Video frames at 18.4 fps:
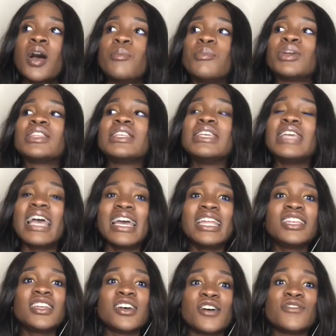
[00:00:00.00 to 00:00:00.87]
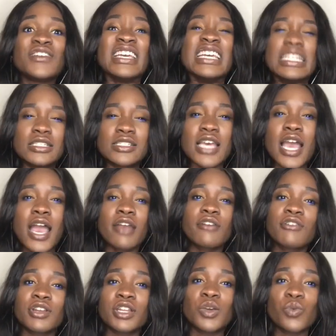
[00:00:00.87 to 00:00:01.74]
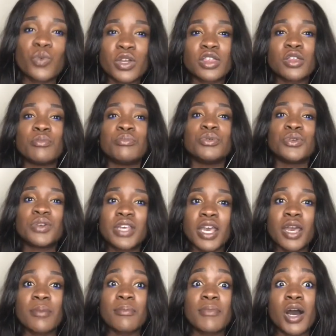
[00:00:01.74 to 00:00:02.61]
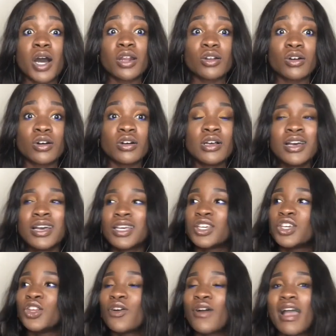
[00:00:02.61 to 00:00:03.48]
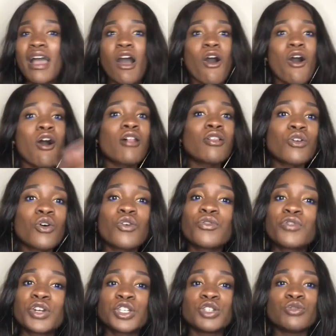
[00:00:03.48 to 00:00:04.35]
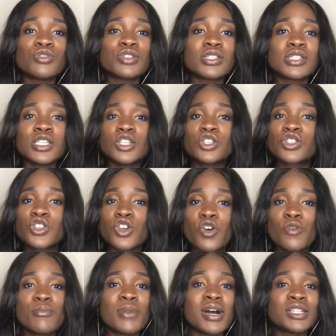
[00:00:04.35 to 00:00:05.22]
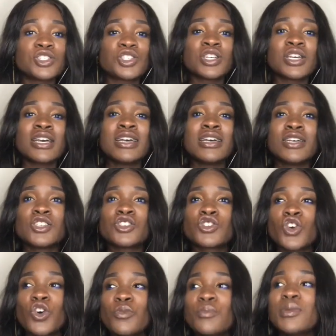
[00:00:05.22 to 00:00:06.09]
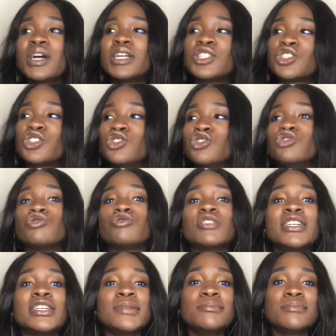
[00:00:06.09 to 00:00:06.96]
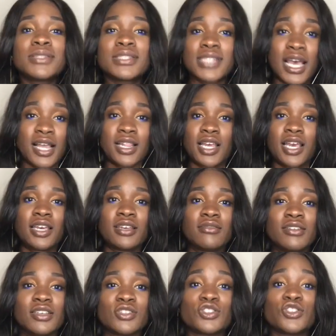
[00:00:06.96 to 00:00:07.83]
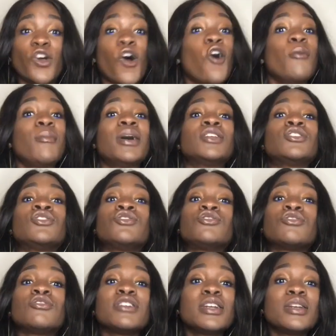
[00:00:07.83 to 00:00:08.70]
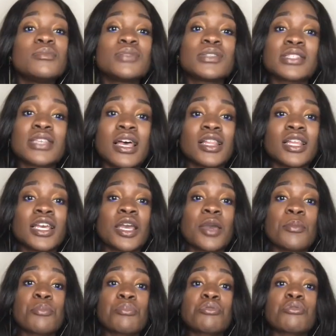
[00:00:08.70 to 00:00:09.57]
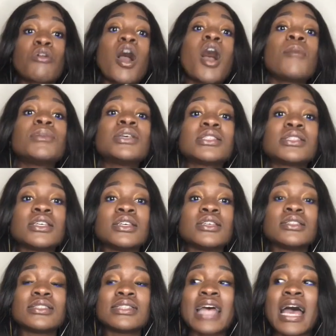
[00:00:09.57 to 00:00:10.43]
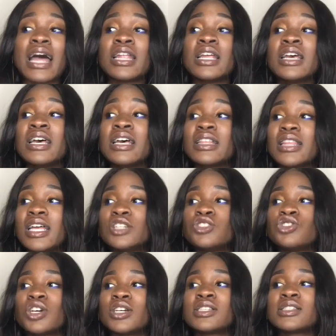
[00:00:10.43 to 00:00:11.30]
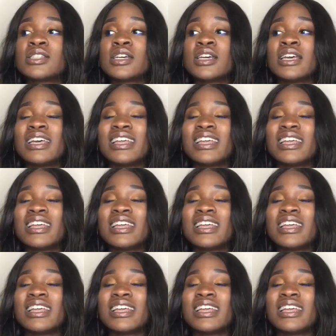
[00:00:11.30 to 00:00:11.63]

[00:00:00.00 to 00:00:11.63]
but the end of integrity with the bootcamp model. You know, all over you see so much dream selling. So much dream selling and promises that just